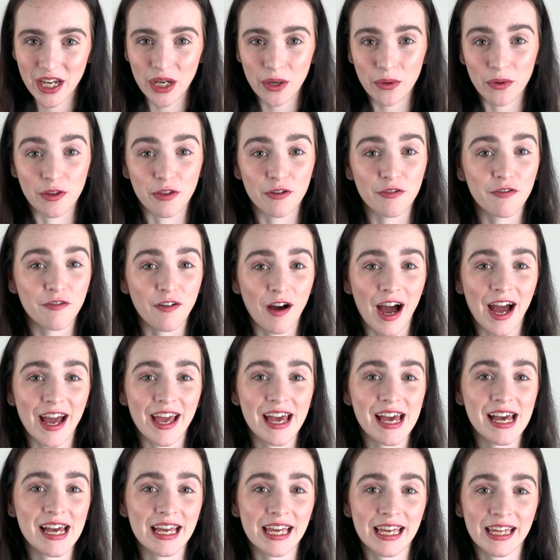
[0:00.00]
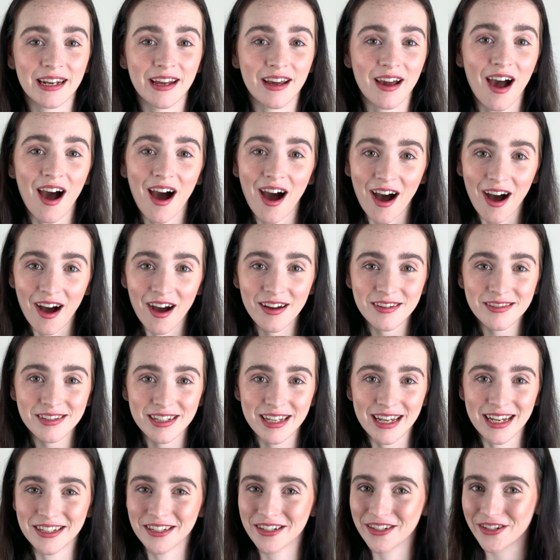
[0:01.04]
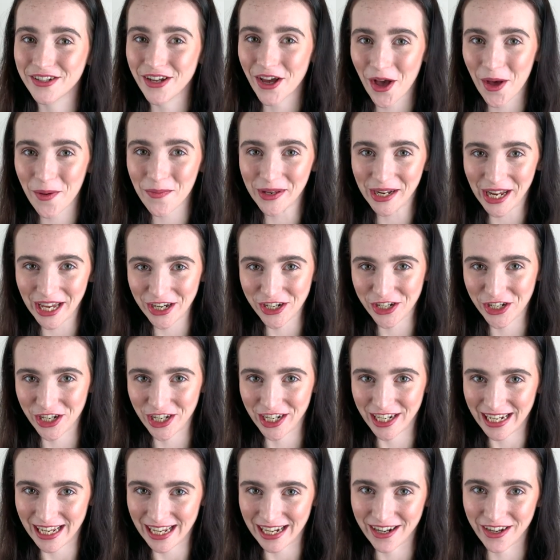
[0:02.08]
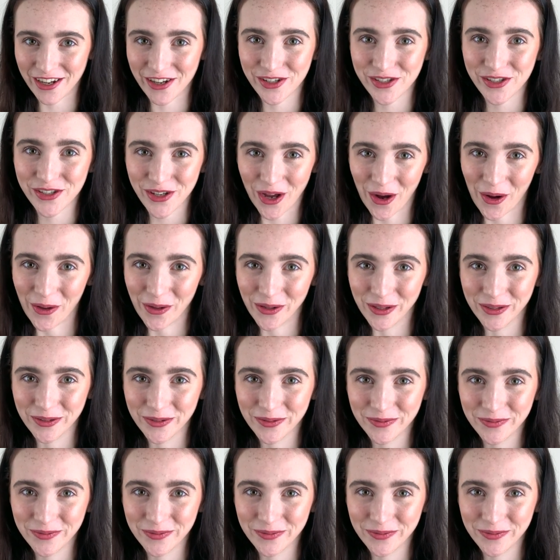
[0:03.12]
with fire in her heart and determination in her soul.